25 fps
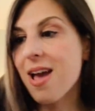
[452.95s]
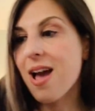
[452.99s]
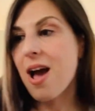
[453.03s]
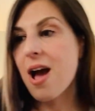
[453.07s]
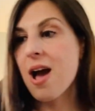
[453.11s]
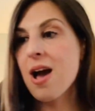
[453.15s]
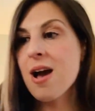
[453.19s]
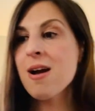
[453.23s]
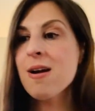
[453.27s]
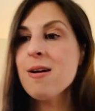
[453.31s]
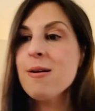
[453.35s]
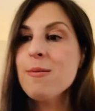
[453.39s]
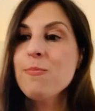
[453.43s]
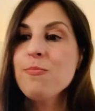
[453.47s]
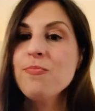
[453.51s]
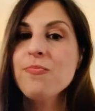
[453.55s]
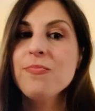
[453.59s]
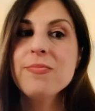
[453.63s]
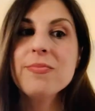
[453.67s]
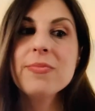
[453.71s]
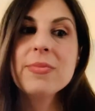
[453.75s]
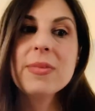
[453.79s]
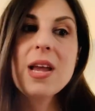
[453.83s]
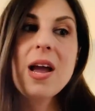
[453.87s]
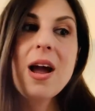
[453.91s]

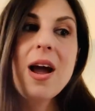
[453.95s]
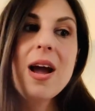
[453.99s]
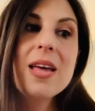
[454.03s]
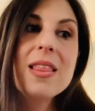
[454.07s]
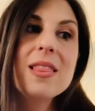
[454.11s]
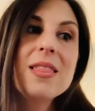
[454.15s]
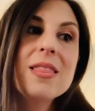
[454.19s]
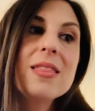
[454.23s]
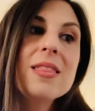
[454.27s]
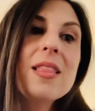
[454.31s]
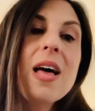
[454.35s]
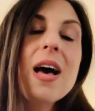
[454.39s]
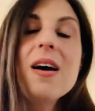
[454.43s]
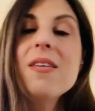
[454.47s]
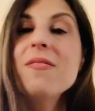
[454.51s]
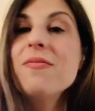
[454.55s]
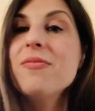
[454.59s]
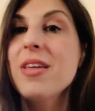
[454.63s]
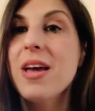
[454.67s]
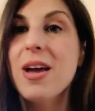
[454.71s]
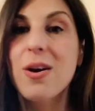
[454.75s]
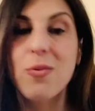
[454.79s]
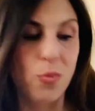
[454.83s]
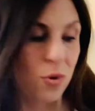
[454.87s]
Um, I love that